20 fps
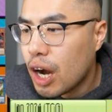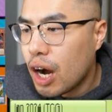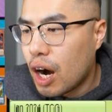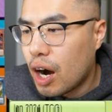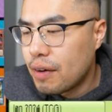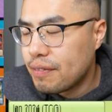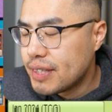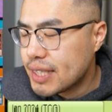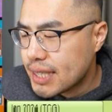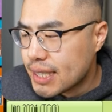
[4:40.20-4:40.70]

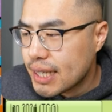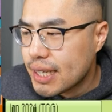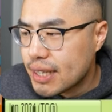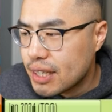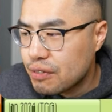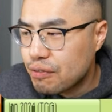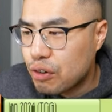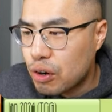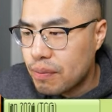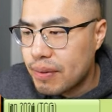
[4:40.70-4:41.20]
Obviously, in
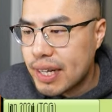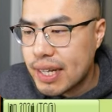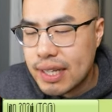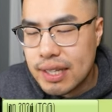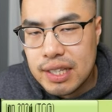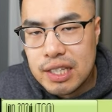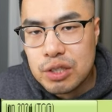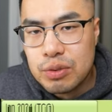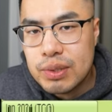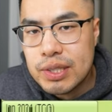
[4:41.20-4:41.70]
the format like
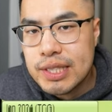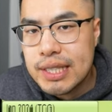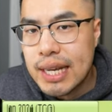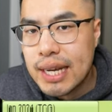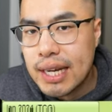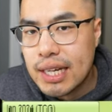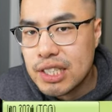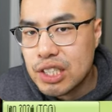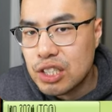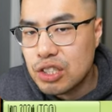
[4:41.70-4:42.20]
this, where Snake
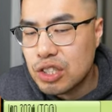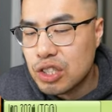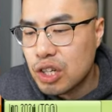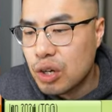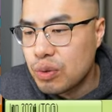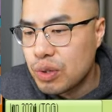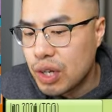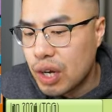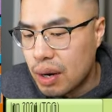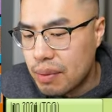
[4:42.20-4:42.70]
Eyes is so
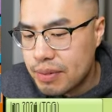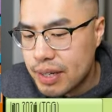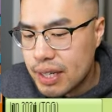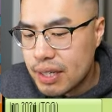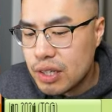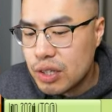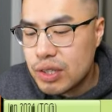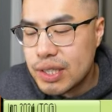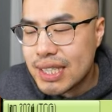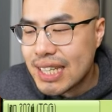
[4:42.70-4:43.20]
dominant,
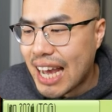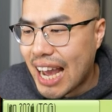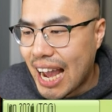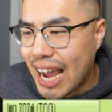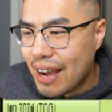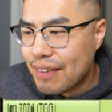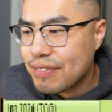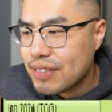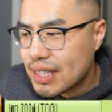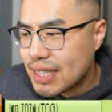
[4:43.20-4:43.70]
you just
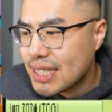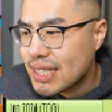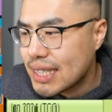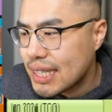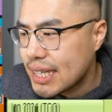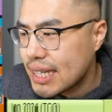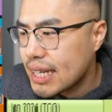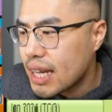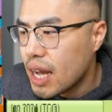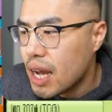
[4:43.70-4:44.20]
have to
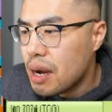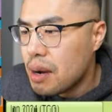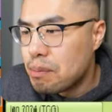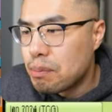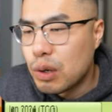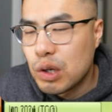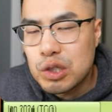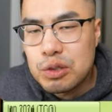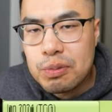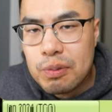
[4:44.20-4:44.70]
see
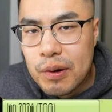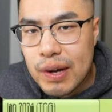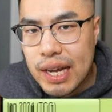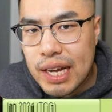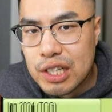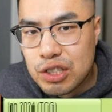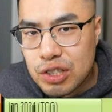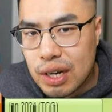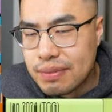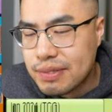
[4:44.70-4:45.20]
multiple
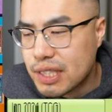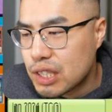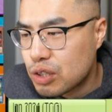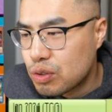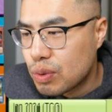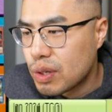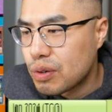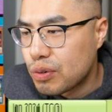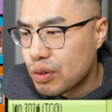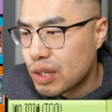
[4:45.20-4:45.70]
hand traps. It's
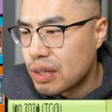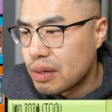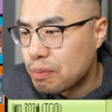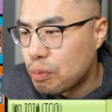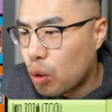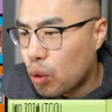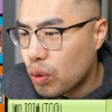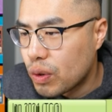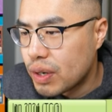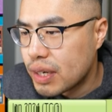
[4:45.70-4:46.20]
really, really
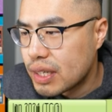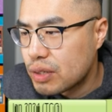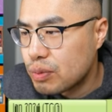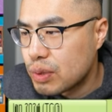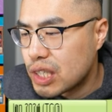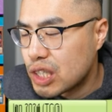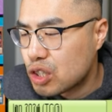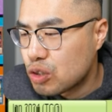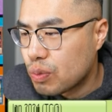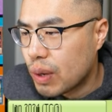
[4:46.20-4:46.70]
important,
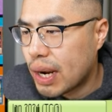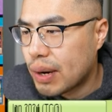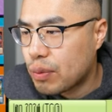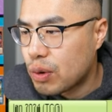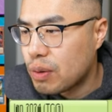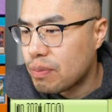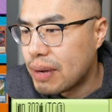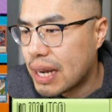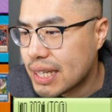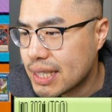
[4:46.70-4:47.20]
which is why
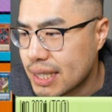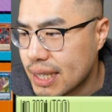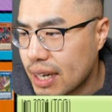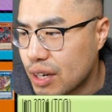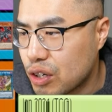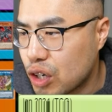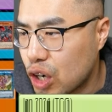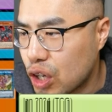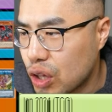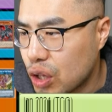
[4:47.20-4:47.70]
we're maxing
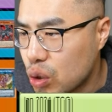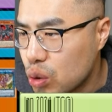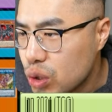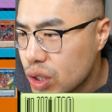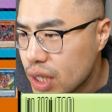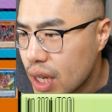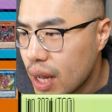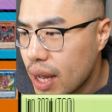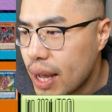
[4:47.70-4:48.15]
out on those.